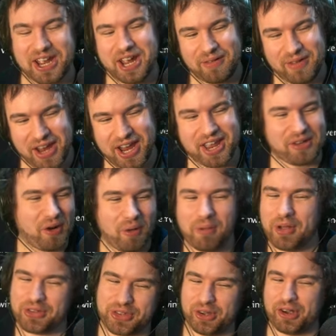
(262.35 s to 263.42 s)
We
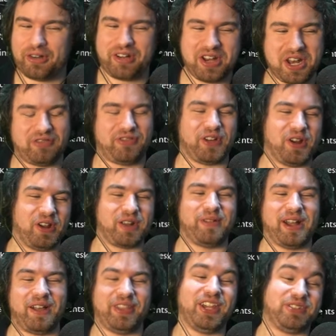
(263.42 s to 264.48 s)
almost thought ArenaNet forgot
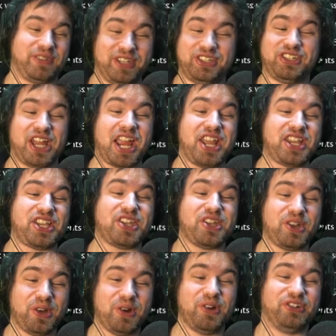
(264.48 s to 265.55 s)
about this. This is a
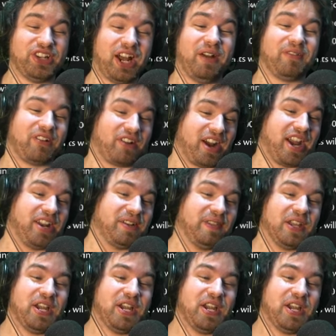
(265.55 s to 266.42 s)
huge upgrade.